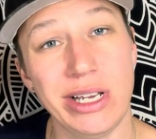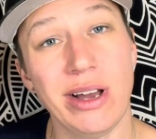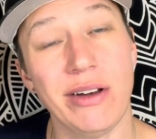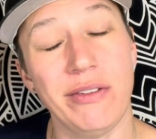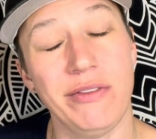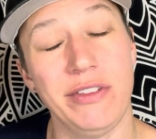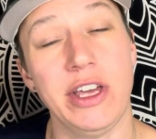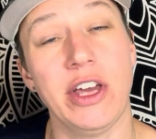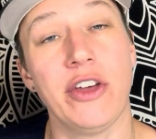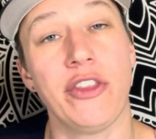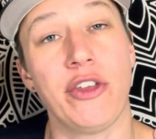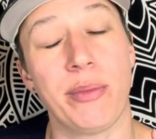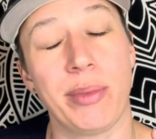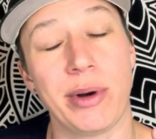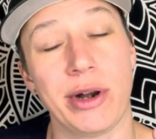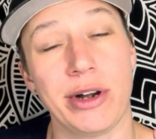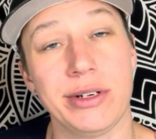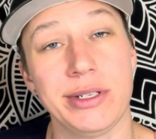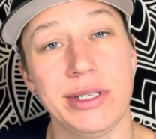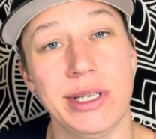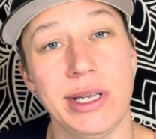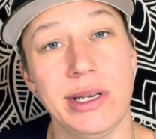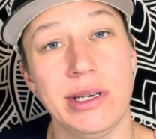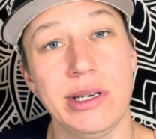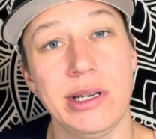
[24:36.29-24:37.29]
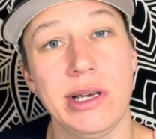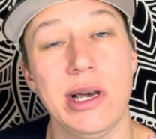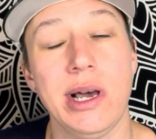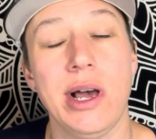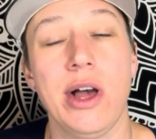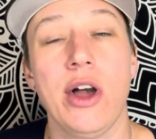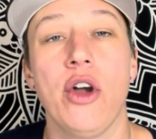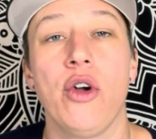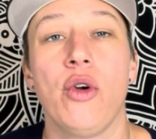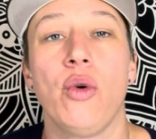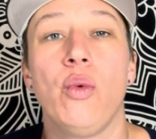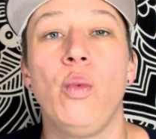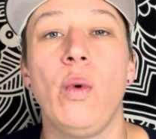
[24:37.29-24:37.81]
of the other person
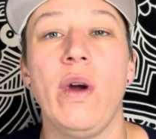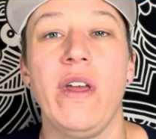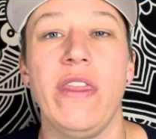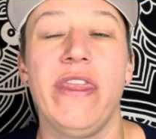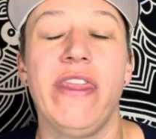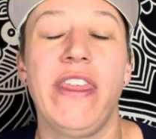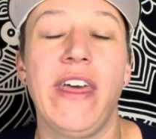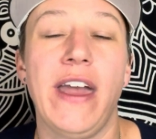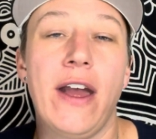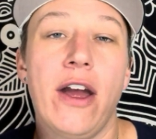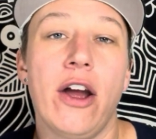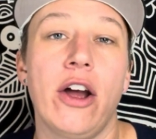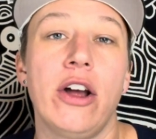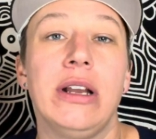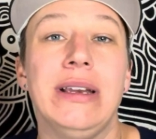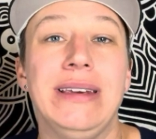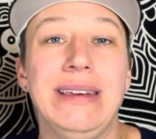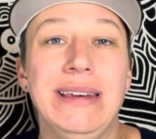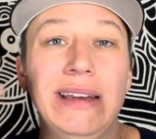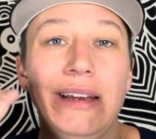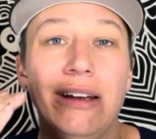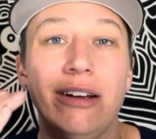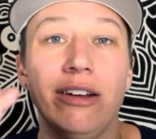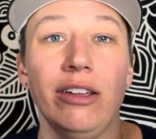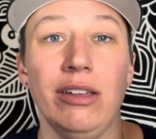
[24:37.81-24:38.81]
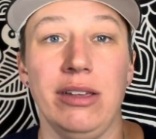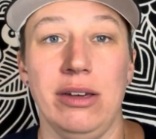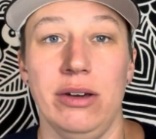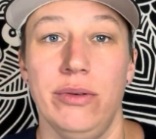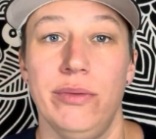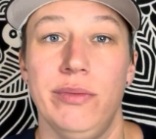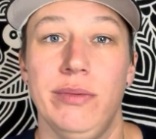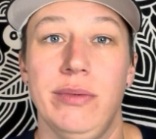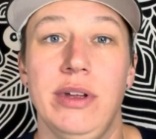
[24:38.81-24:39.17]
when they're near you.